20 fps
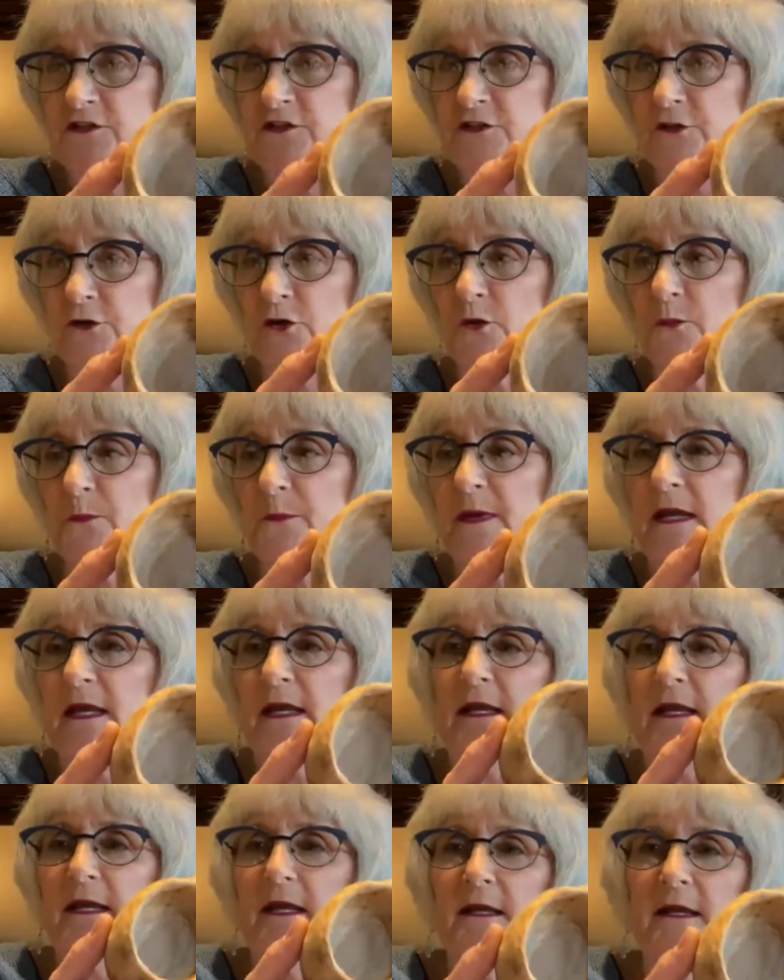scoop.
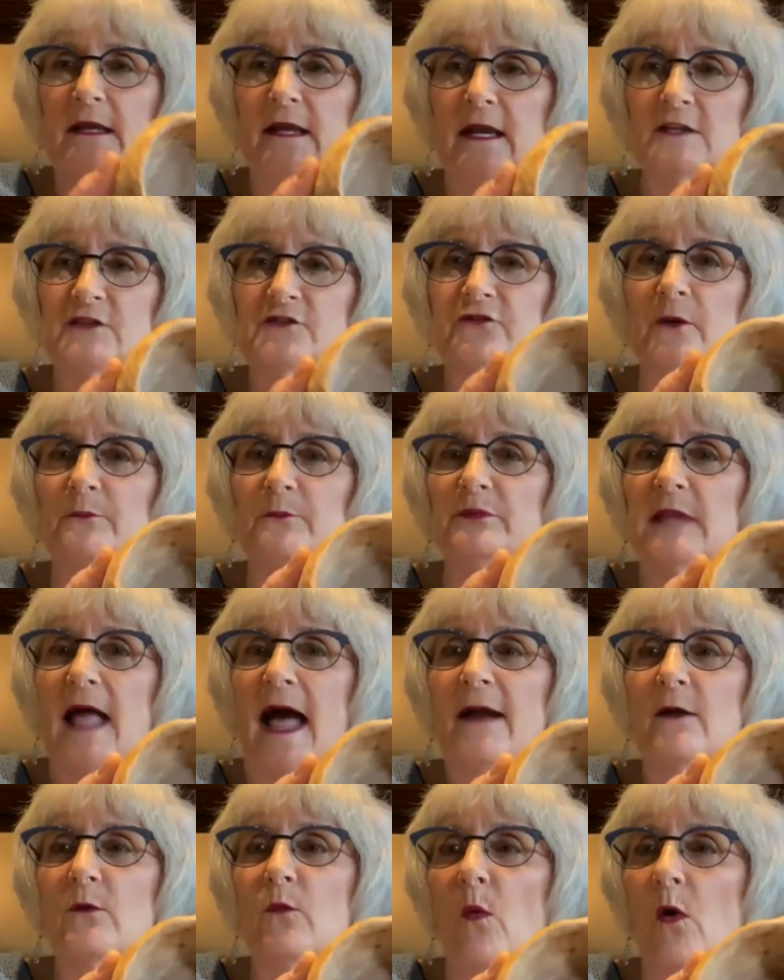It's from
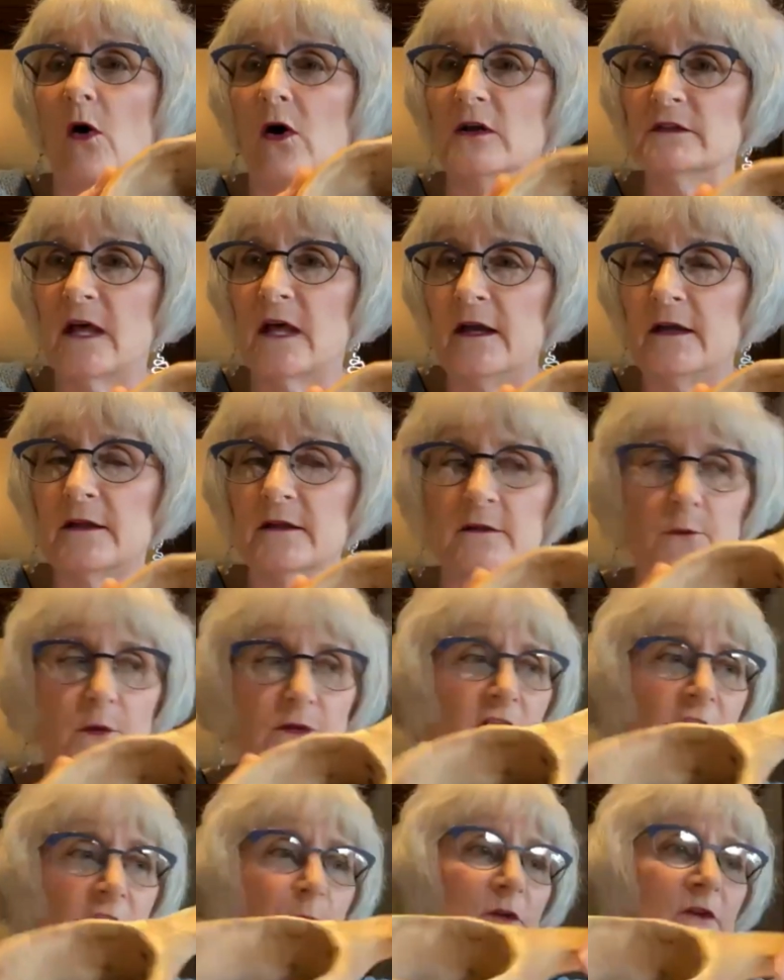black walnut, which
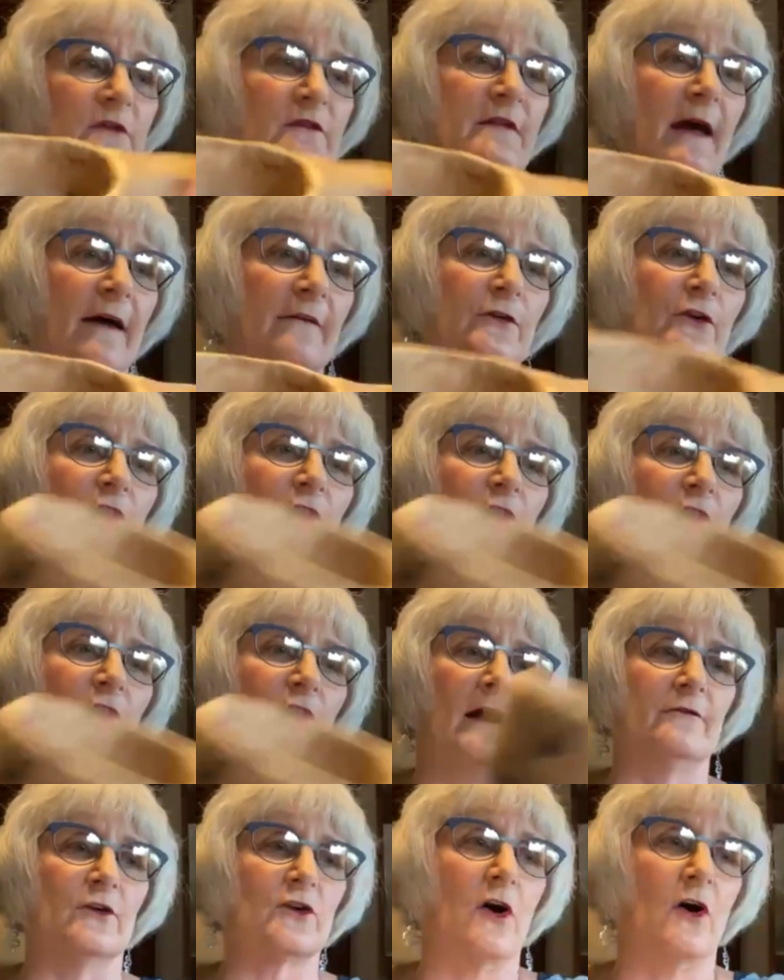I will never,
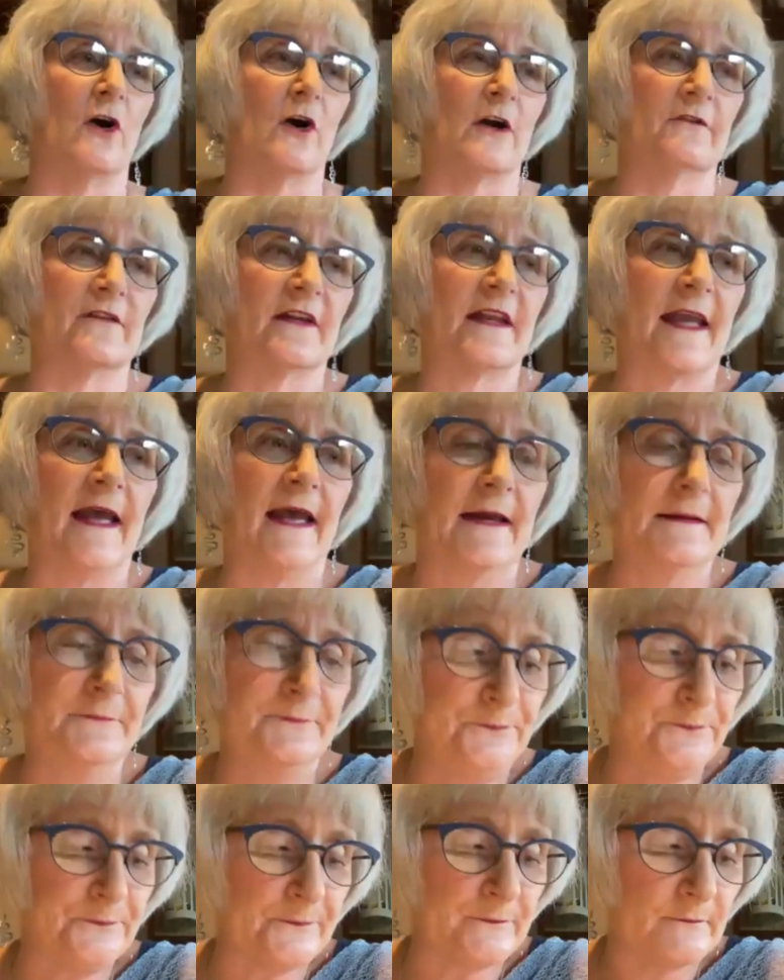ever carve
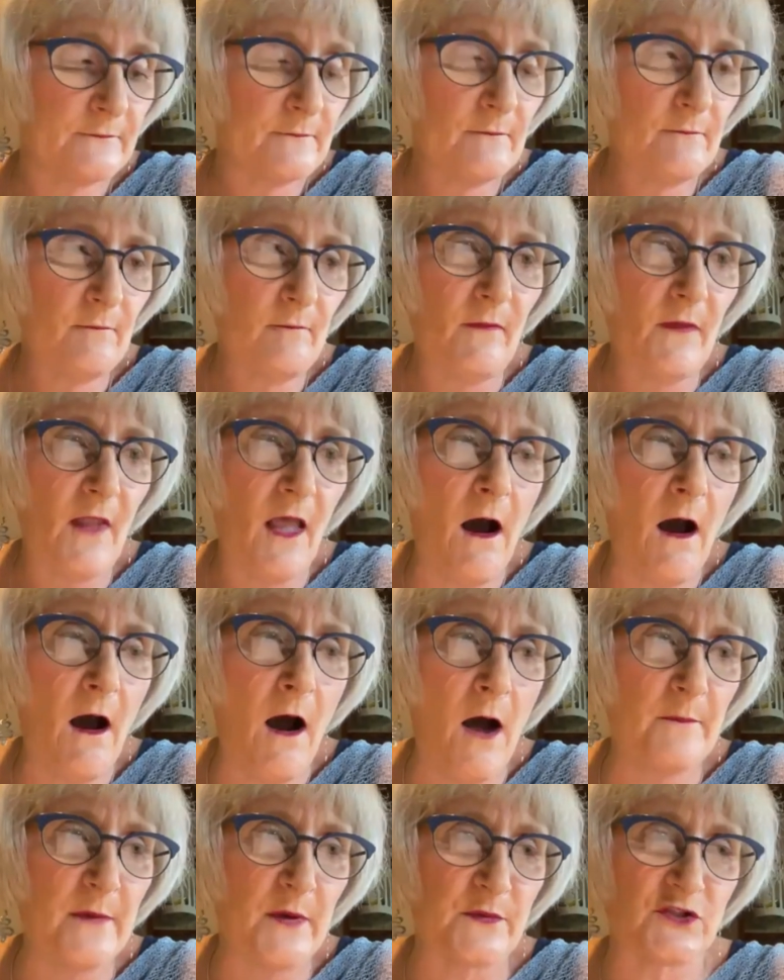again.
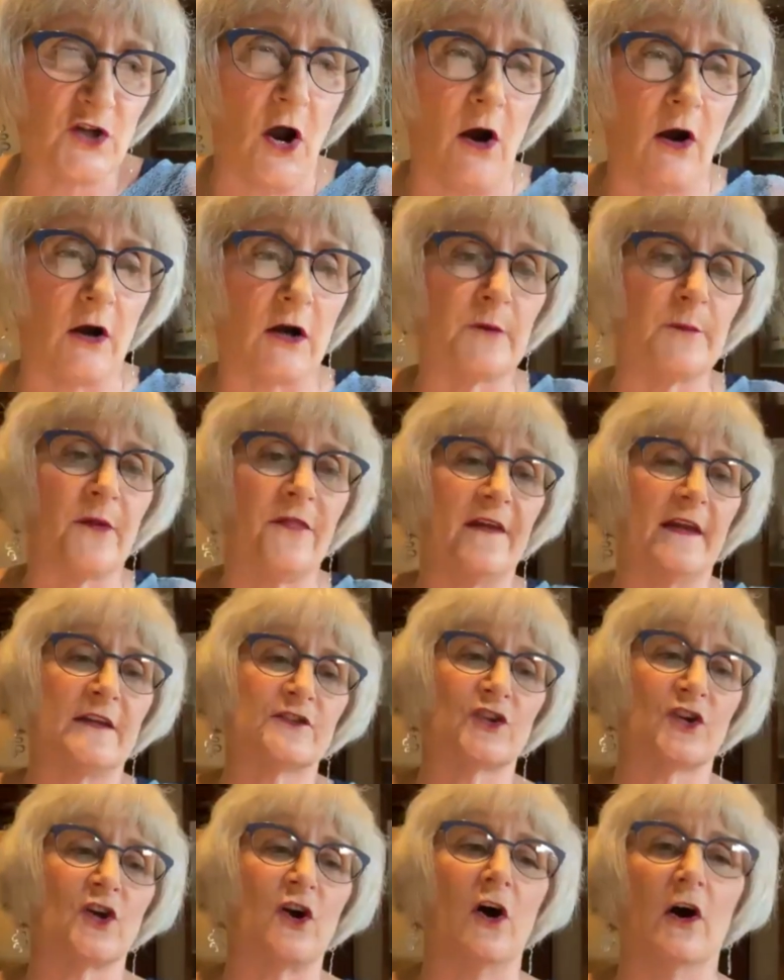Um, it was a horrible thing
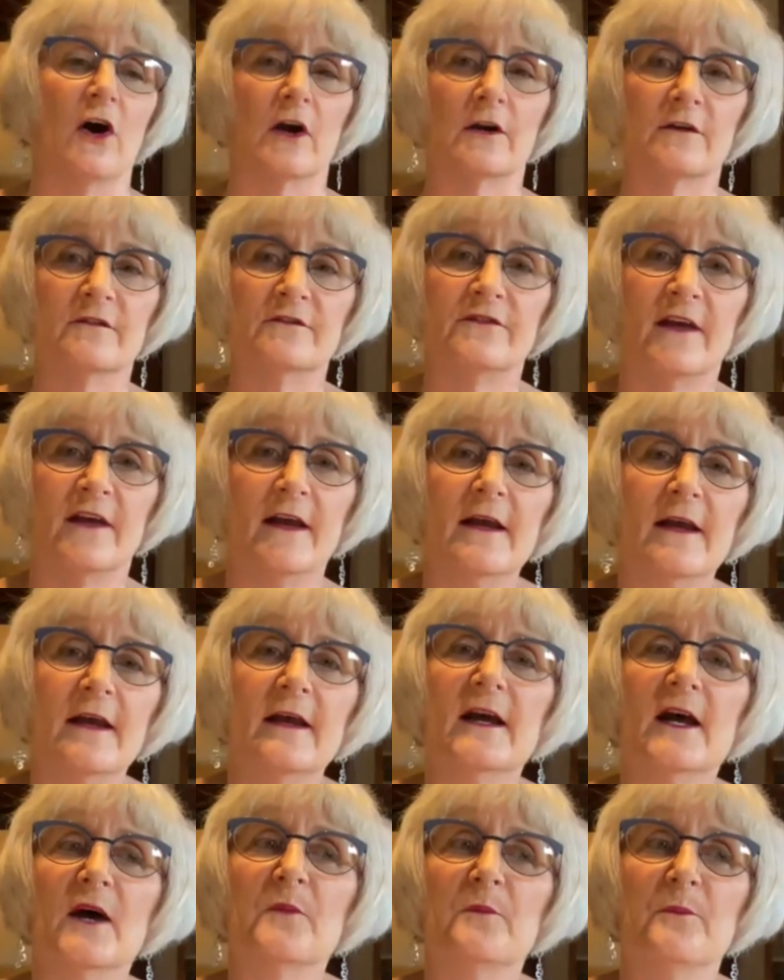to carve,
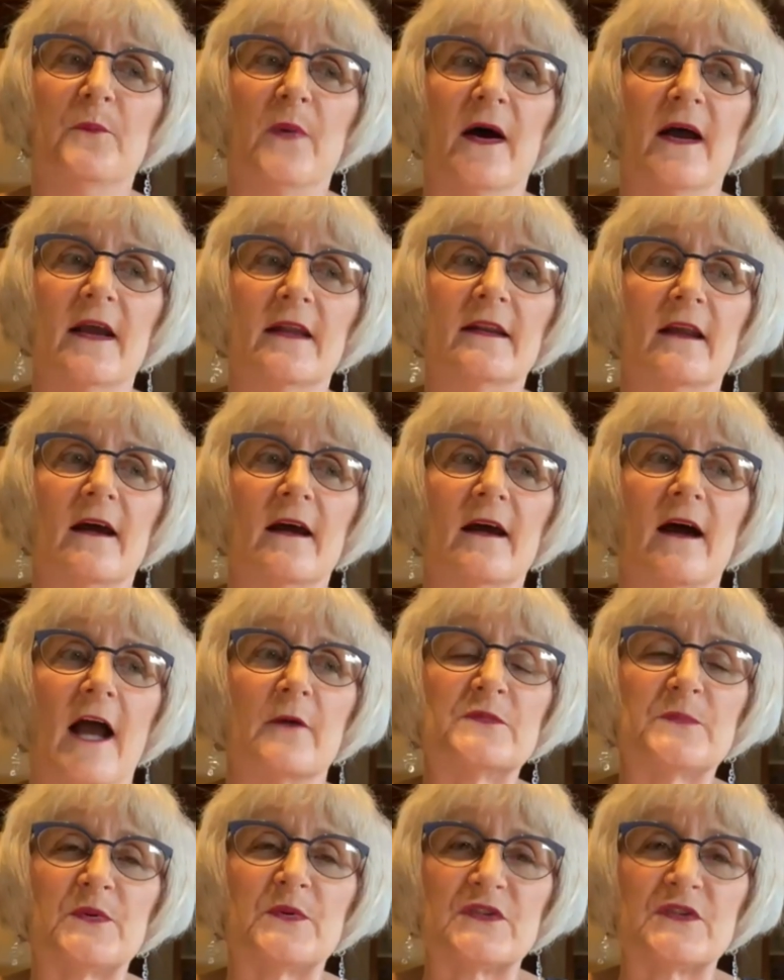but I was